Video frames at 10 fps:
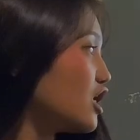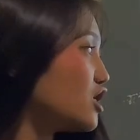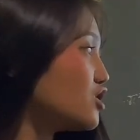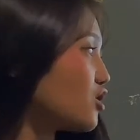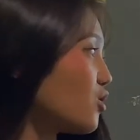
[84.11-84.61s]

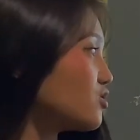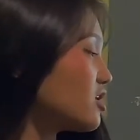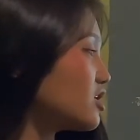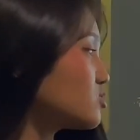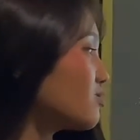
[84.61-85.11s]
your
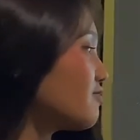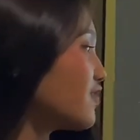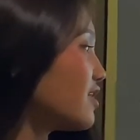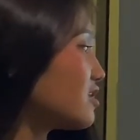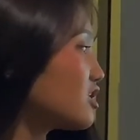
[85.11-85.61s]
audience will
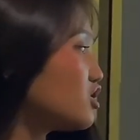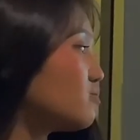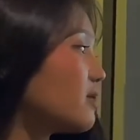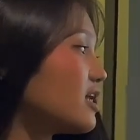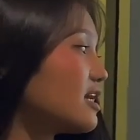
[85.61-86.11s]
feel that you
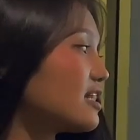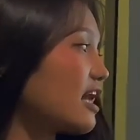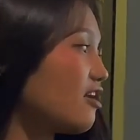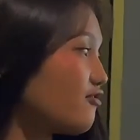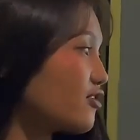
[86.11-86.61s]
made an
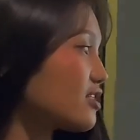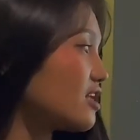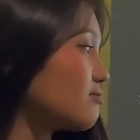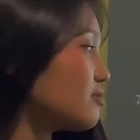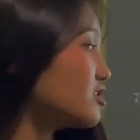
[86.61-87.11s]
effort
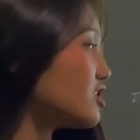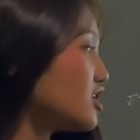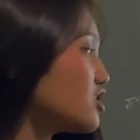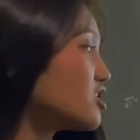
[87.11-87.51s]
in building your